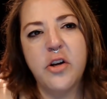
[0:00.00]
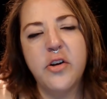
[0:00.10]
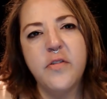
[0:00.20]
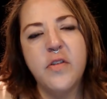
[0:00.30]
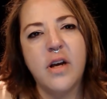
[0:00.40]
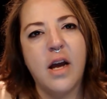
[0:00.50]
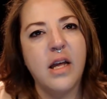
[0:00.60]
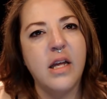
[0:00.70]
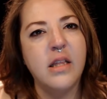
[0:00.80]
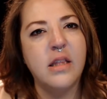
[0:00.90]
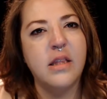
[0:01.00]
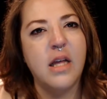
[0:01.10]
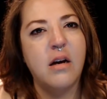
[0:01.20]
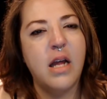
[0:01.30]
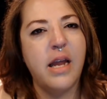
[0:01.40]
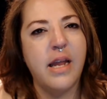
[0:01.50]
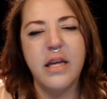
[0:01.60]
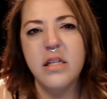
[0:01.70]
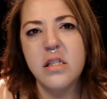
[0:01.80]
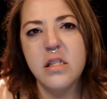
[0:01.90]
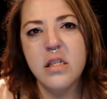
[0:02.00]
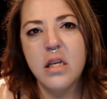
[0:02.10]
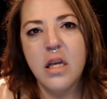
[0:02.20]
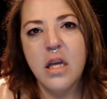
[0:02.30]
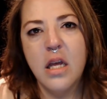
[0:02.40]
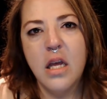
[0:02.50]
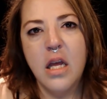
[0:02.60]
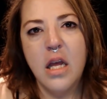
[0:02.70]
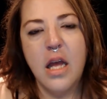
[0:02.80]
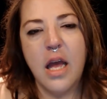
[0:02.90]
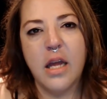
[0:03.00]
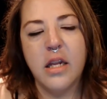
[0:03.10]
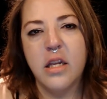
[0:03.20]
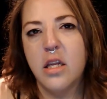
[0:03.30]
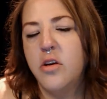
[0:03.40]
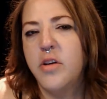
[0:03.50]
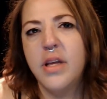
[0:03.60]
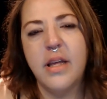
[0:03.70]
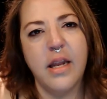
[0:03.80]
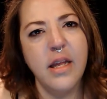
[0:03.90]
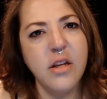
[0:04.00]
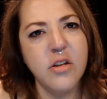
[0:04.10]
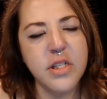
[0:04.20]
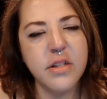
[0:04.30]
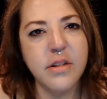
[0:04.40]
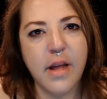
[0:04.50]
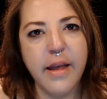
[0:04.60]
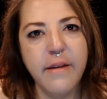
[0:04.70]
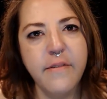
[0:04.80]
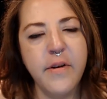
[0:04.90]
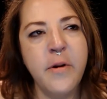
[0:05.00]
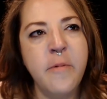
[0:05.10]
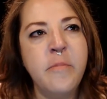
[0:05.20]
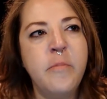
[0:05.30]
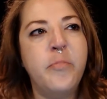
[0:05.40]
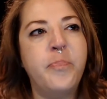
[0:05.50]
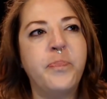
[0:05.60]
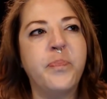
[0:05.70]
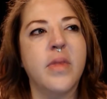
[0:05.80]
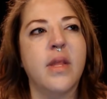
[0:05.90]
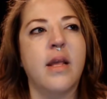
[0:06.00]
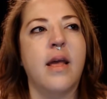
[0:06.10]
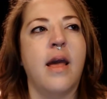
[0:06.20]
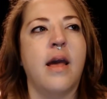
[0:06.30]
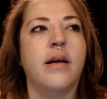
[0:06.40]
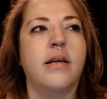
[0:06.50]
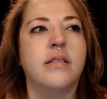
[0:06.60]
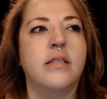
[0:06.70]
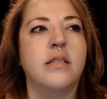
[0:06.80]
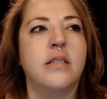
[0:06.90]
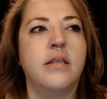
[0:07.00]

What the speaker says: of the guy that had AIDS? And you didn't get it? You're still alive? And